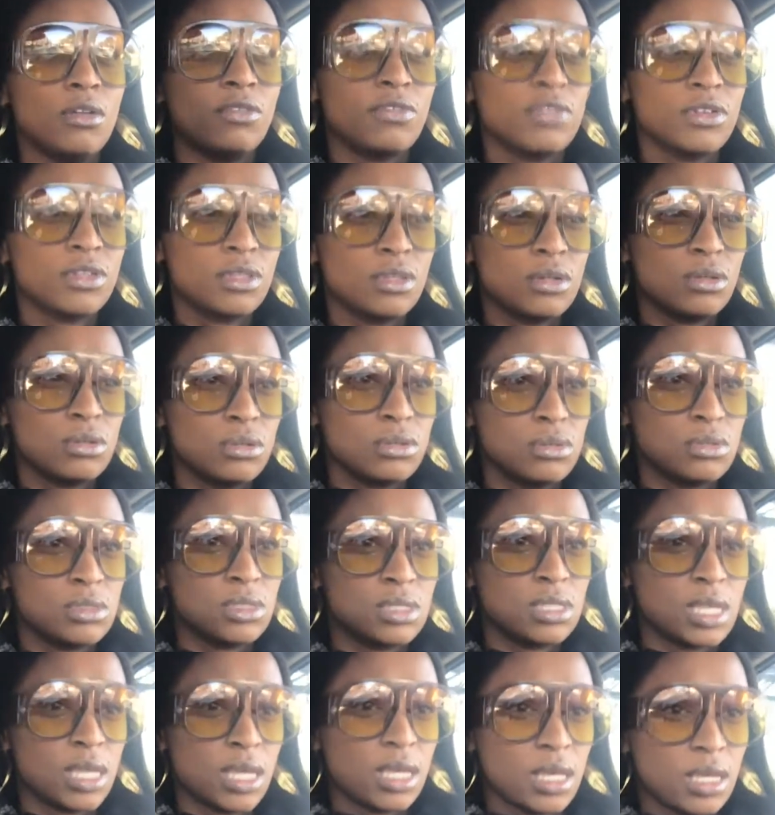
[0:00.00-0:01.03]
for those
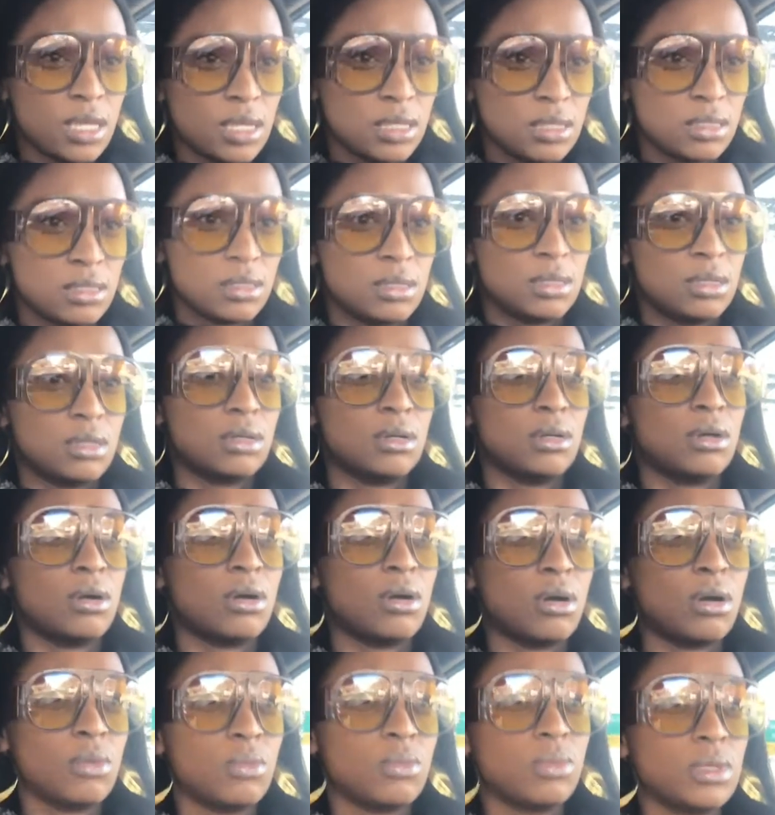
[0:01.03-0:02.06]
that
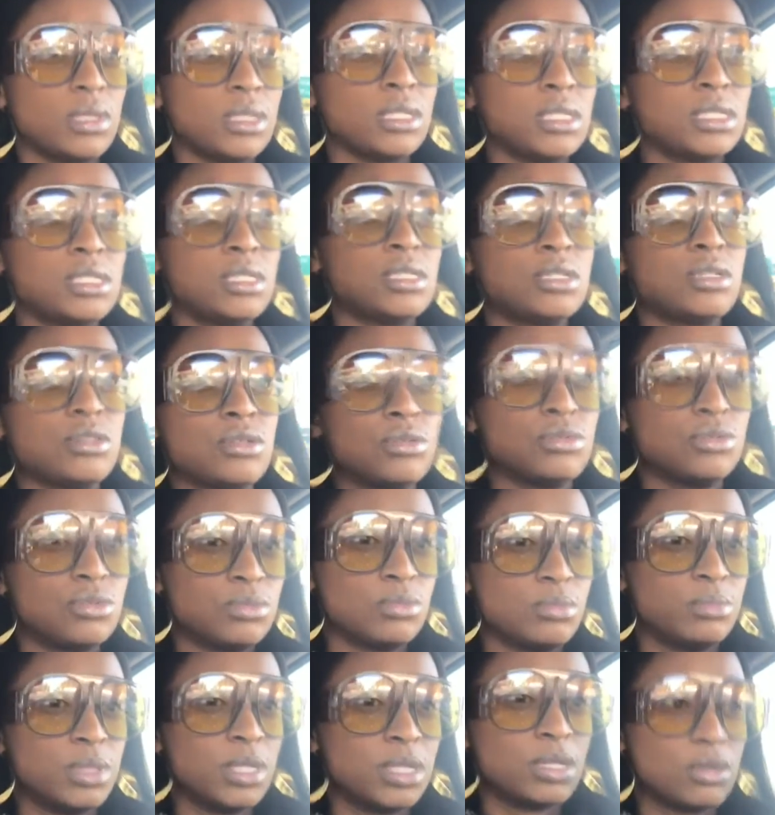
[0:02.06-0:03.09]
are willing to
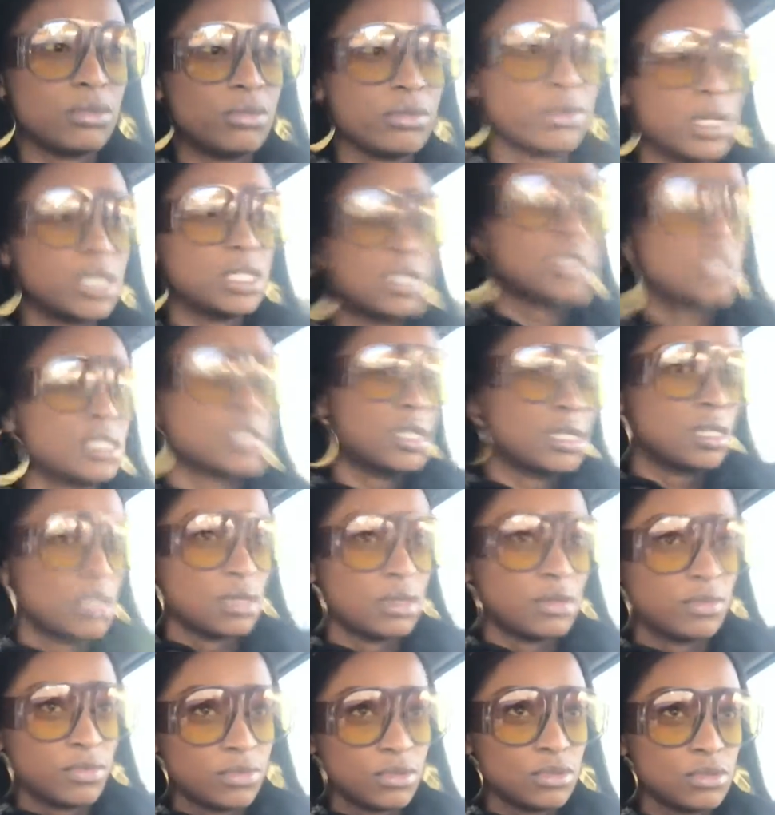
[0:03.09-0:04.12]
be courageous
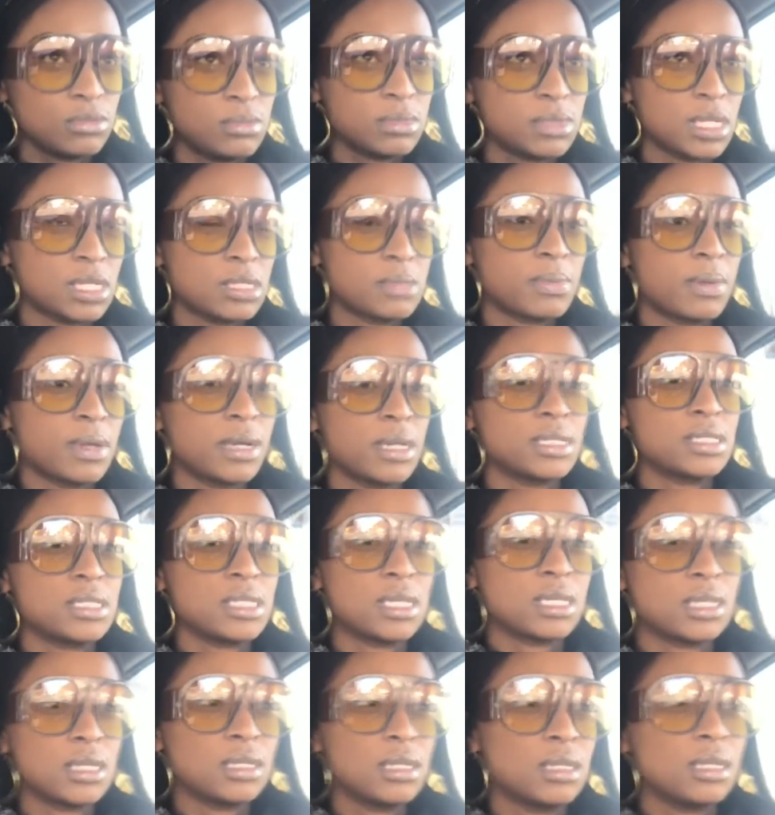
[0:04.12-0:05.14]
enough. Oops, that's probably a
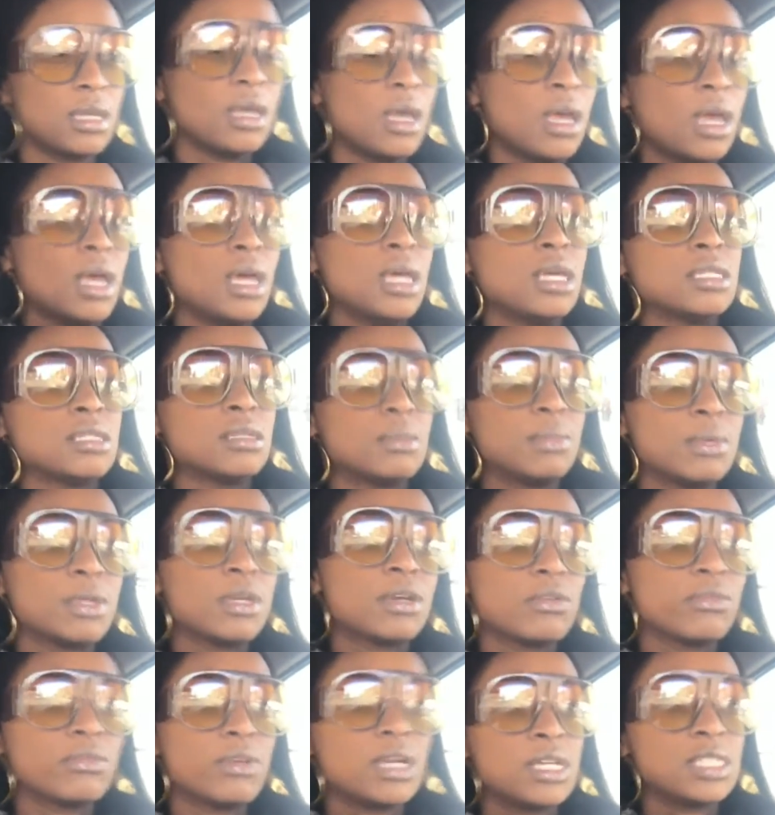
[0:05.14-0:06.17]
ticket. To be
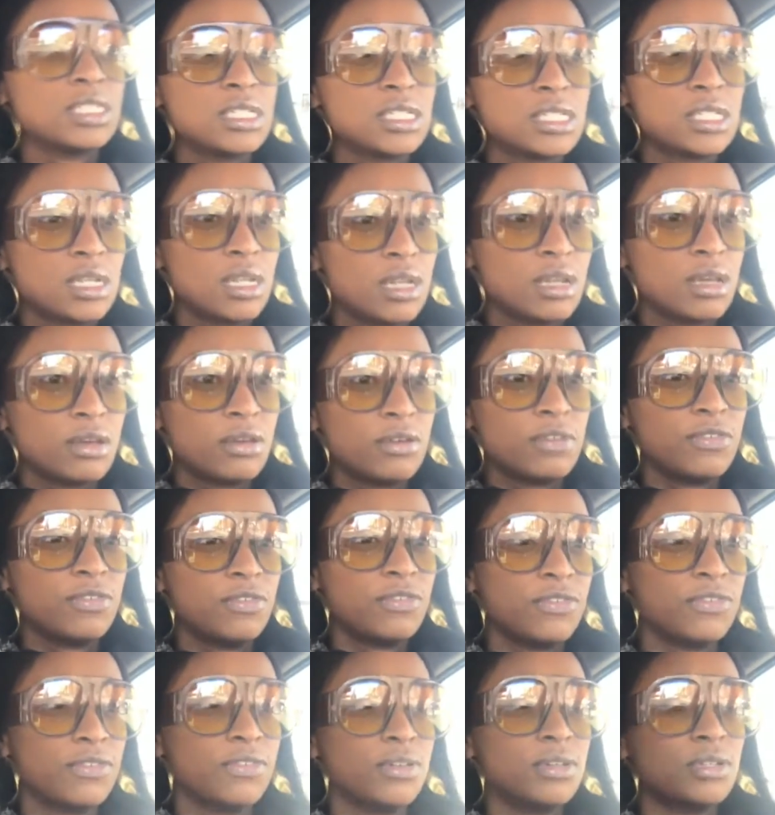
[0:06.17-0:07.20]
courageous enough
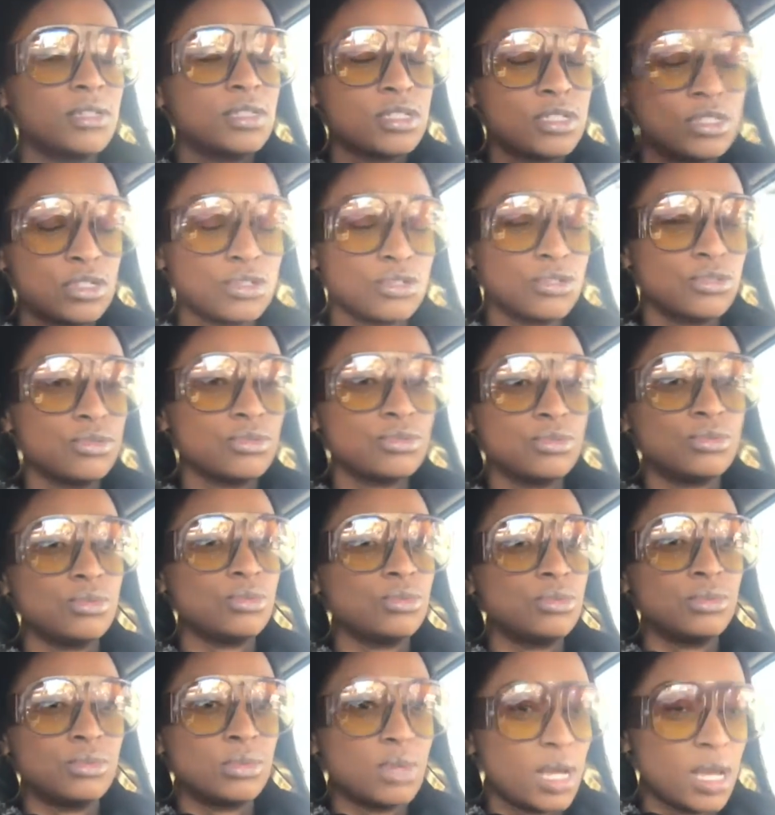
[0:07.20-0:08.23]
to,
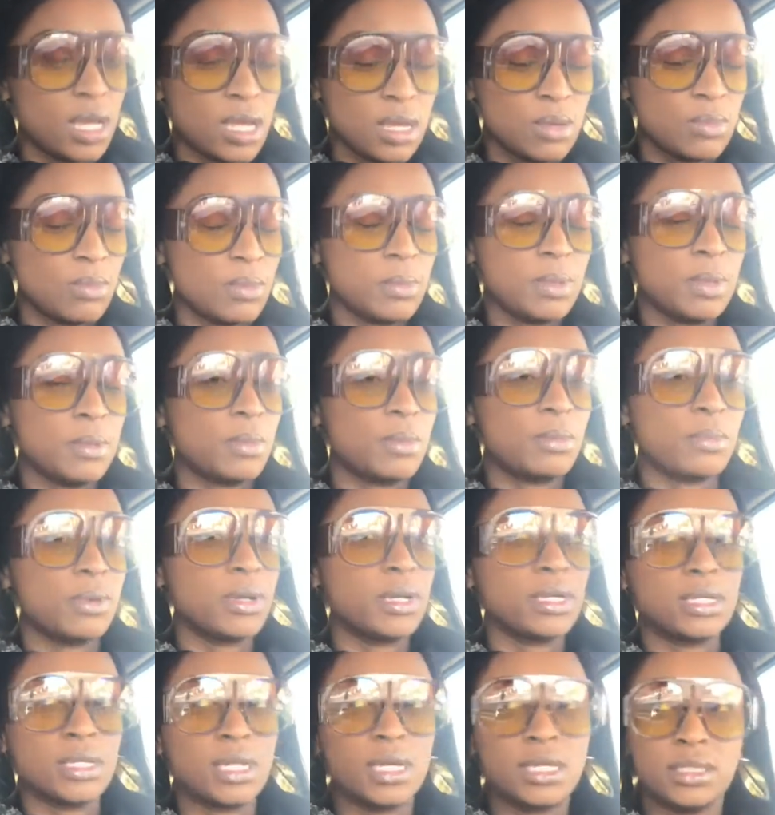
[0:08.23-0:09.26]
I hate when people
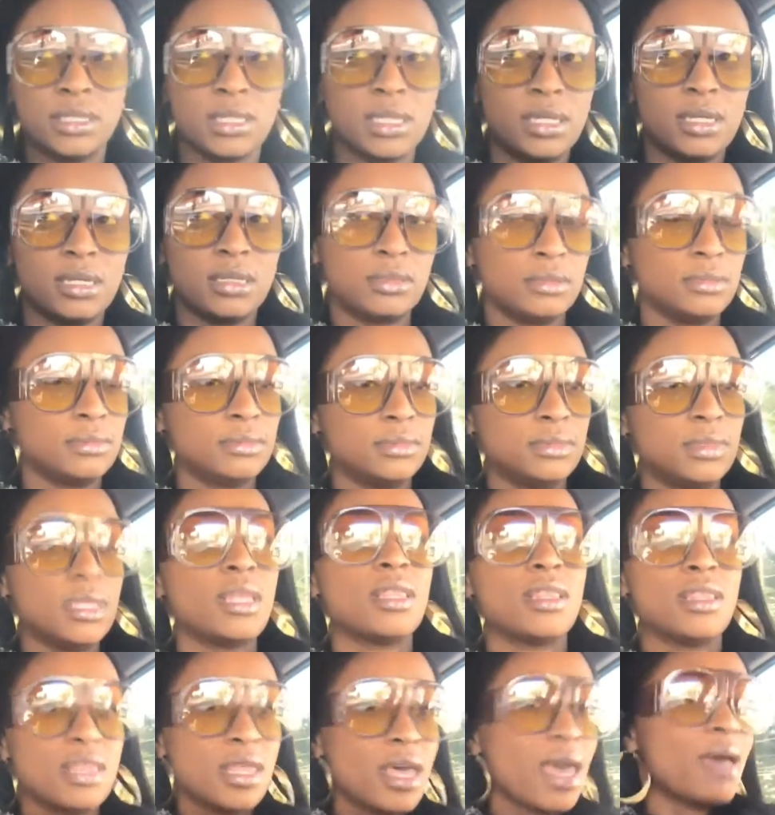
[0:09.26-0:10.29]
break like that.
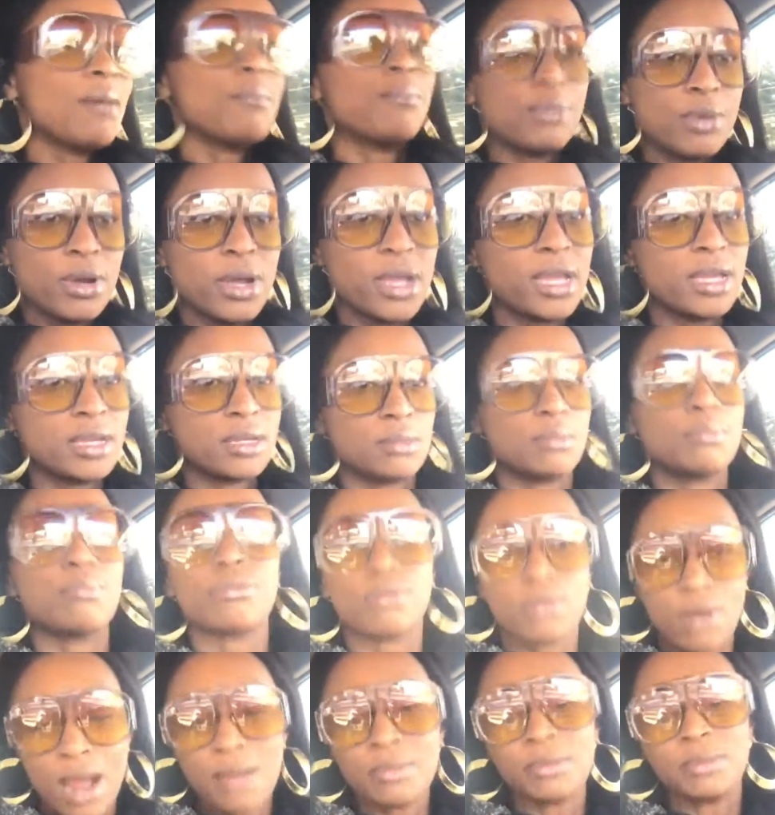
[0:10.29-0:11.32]
That break
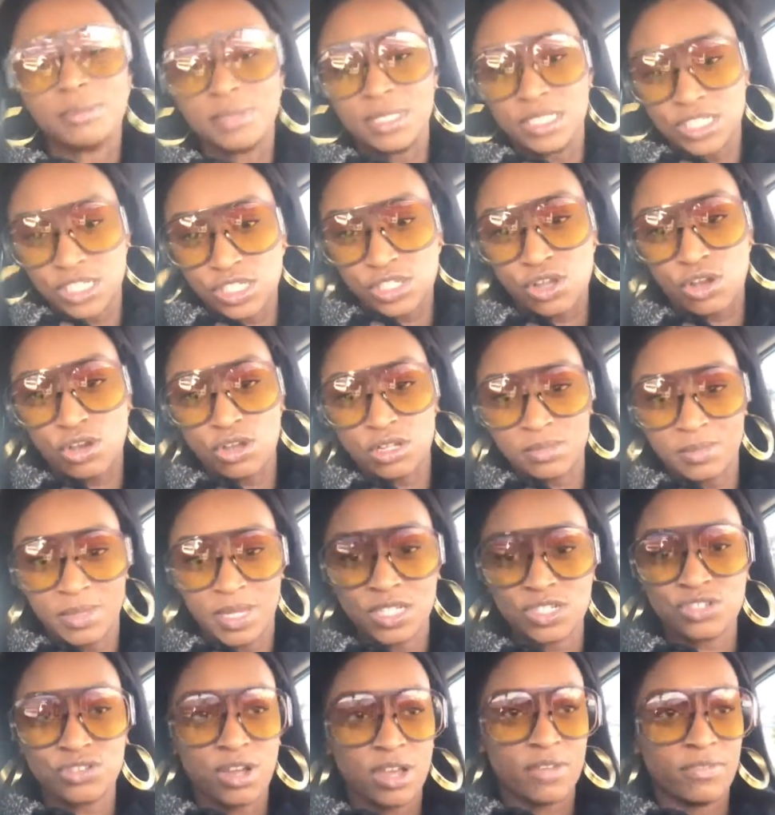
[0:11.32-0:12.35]
probably just cost
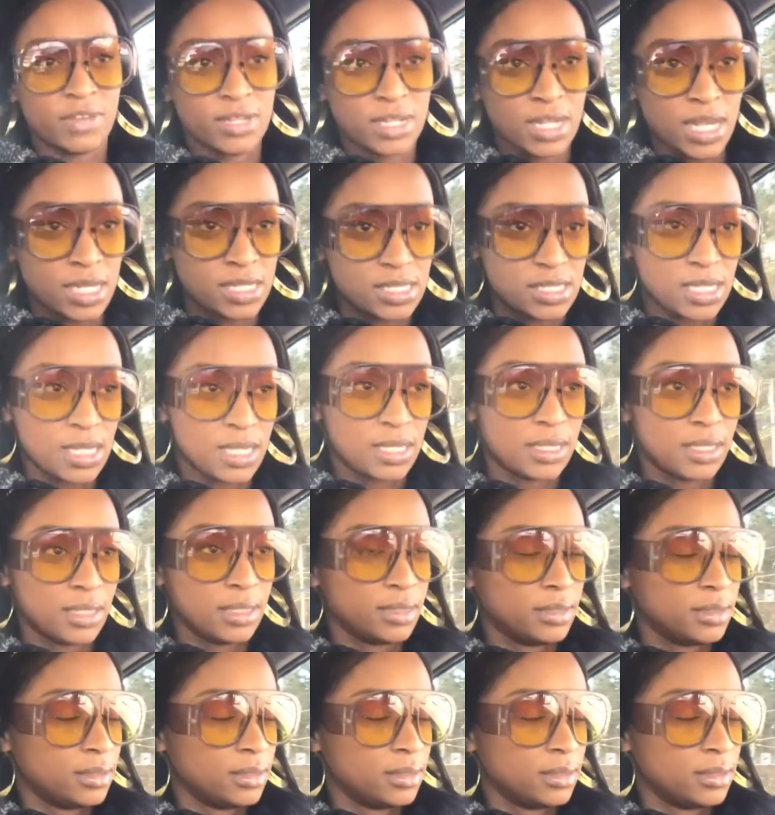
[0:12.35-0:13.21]
me a traffic light ticket.